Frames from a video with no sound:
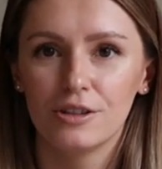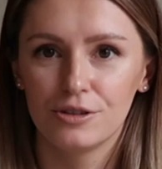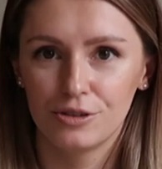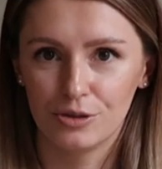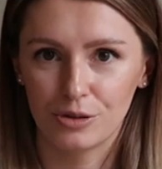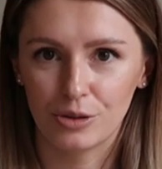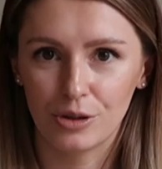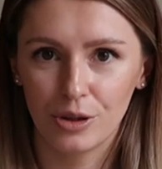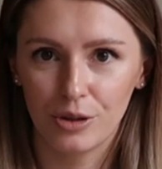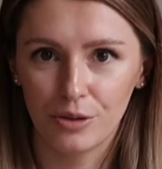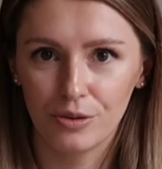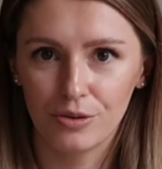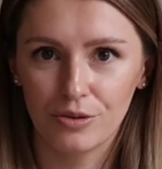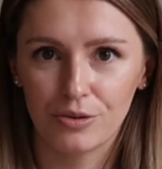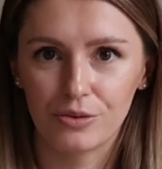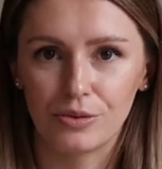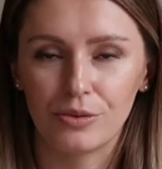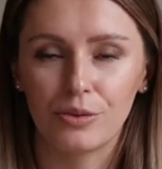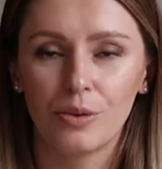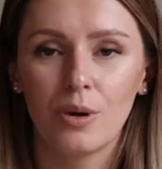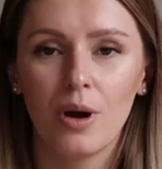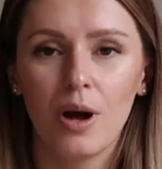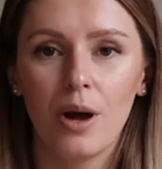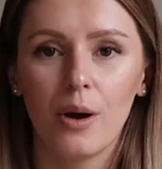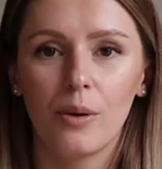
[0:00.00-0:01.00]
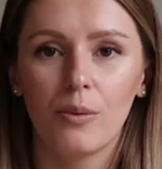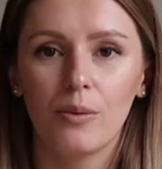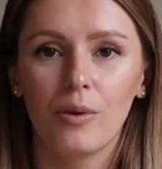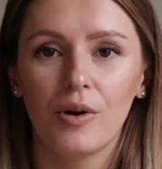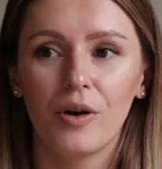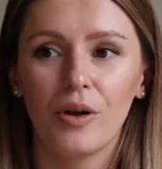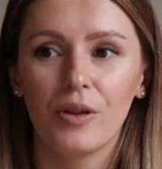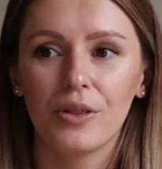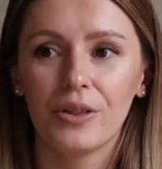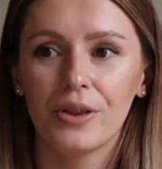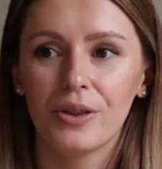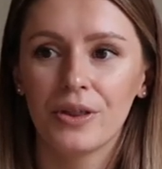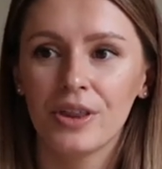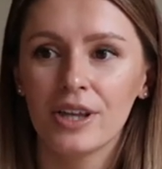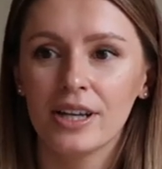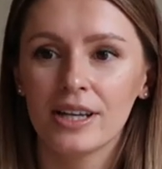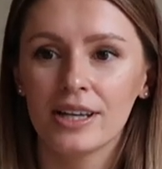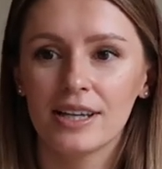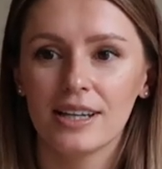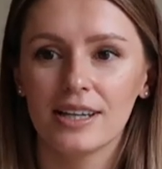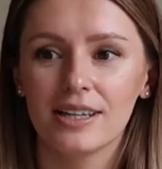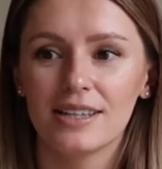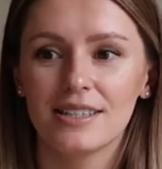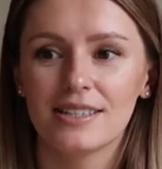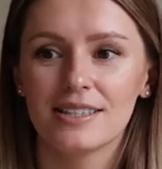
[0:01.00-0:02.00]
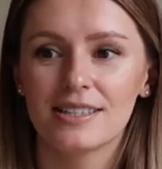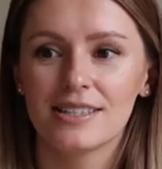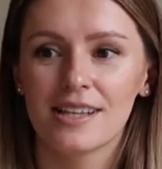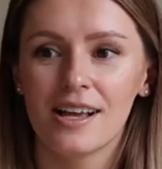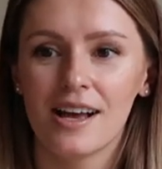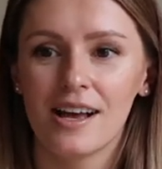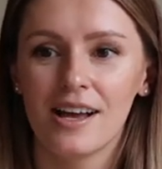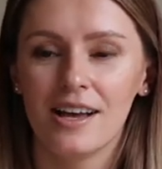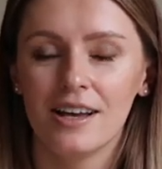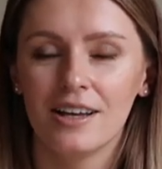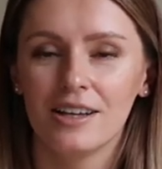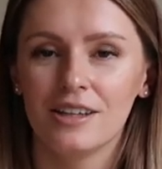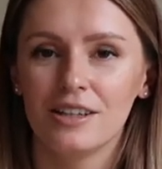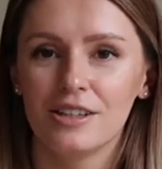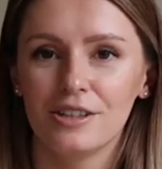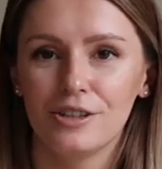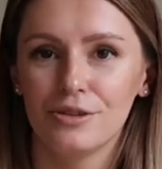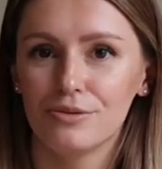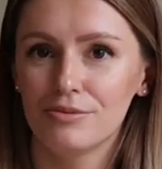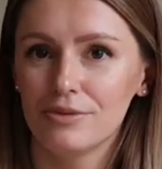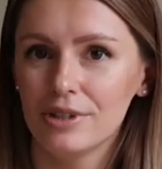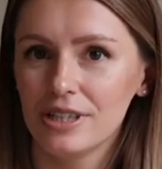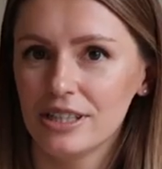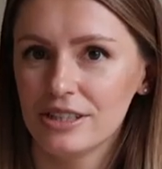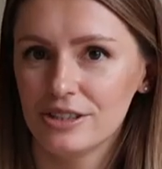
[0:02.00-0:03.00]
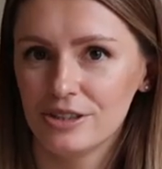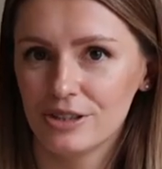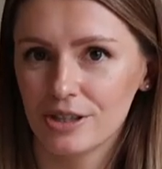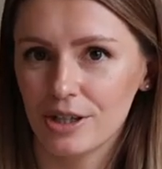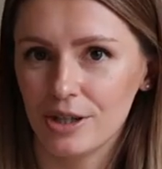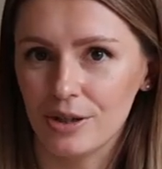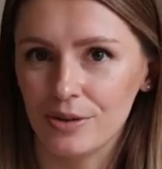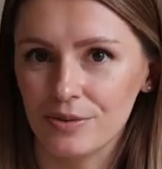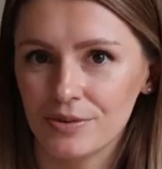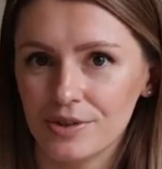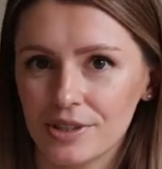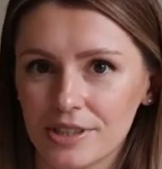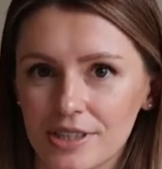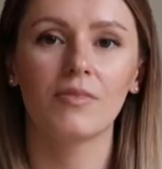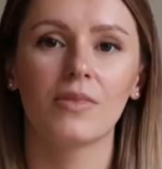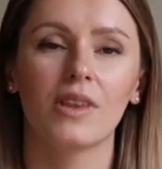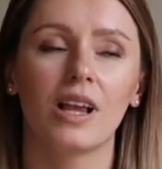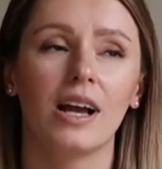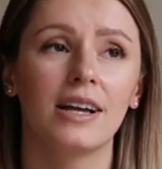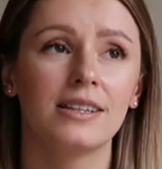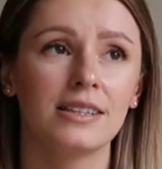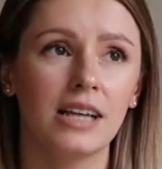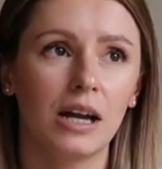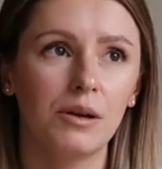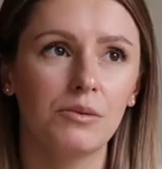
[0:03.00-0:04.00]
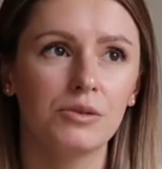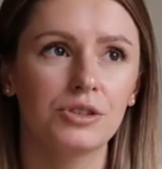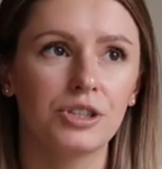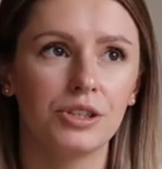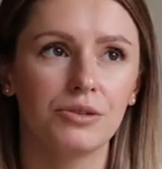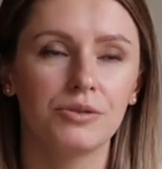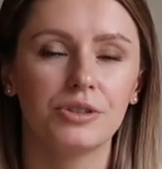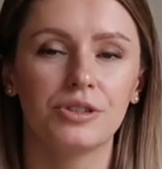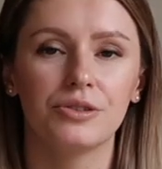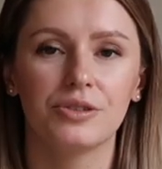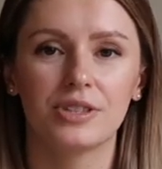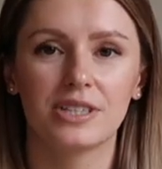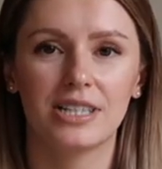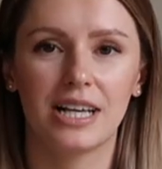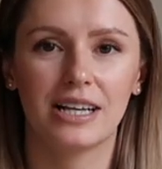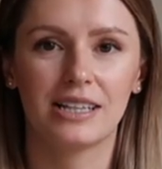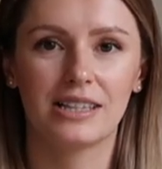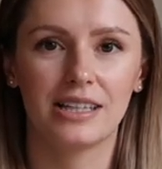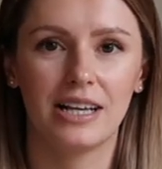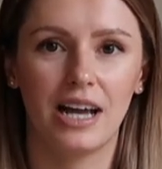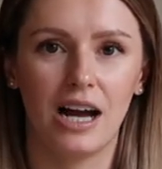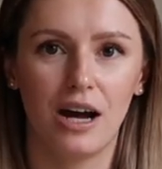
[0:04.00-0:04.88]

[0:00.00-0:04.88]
to go through. Well, the thing is, you really don't. And I will share with you exactly